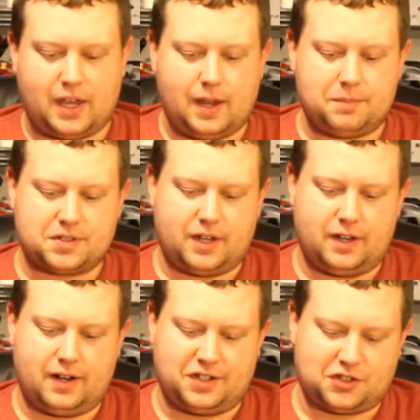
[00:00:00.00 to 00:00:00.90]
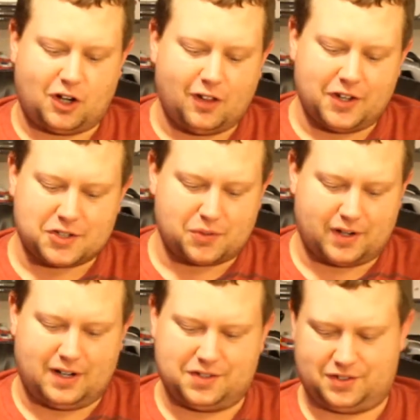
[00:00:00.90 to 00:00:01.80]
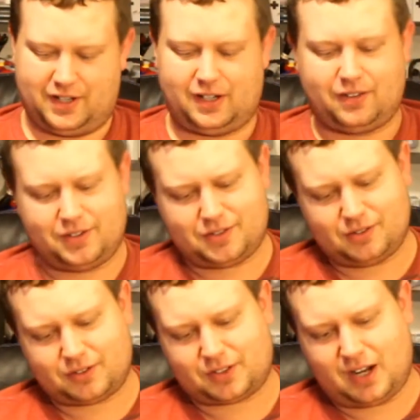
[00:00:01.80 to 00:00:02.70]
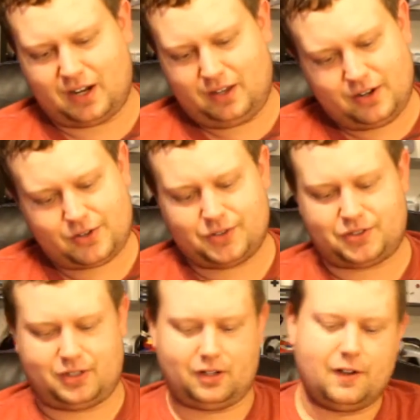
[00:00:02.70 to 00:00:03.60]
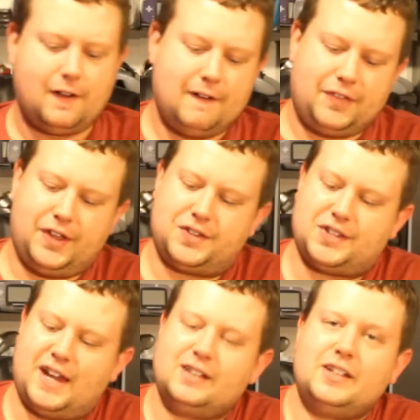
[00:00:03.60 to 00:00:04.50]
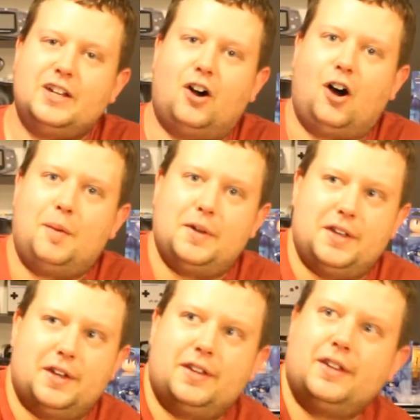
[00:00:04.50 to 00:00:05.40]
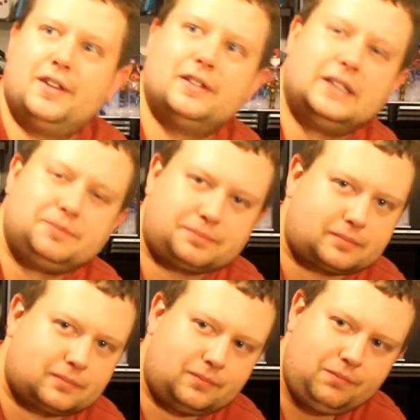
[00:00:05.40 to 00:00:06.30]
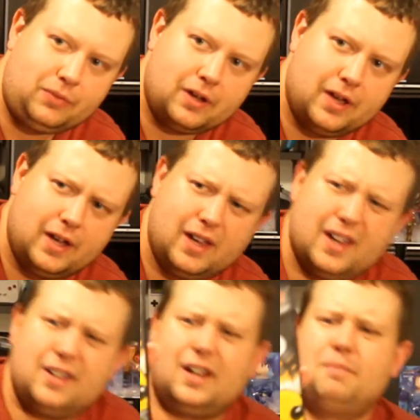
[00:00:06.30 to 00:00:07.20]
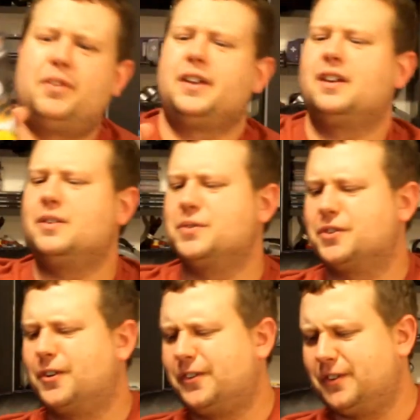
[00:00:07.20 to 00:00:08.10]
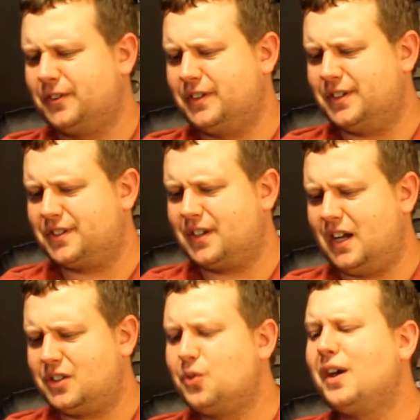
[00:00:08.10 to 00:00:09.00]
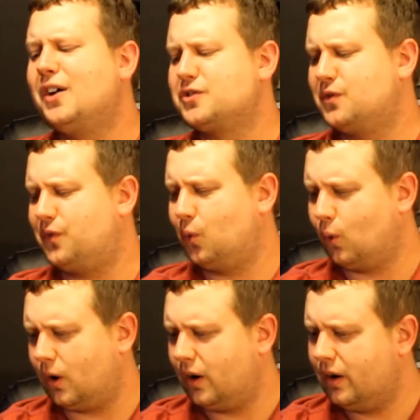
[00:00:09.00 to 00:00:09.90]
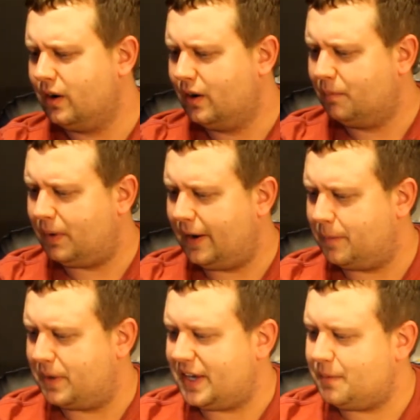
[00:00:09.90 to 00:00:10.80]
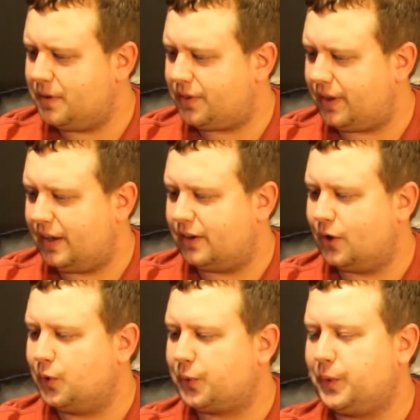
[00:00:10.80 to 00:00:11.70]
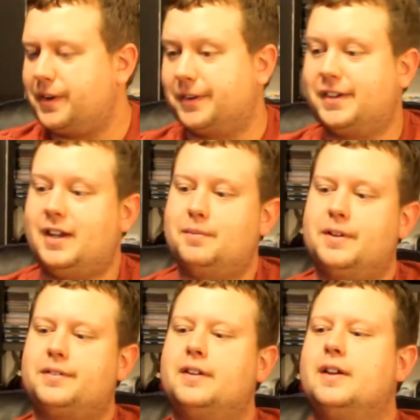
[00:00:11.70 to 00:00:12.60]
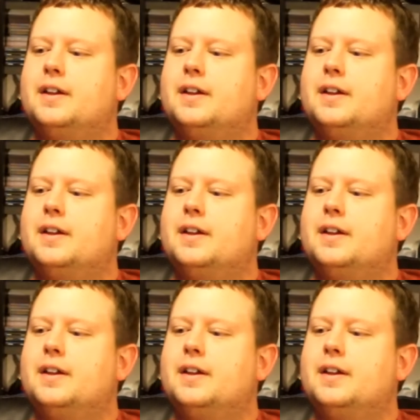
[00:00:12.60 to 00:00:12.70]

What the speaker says: games, and I saw this one, and I was like, this looks kind of interesting. It's Alien Hominid, and I'm thinking it was an early release, 2004 by the Behemoth and O3 Entertainment.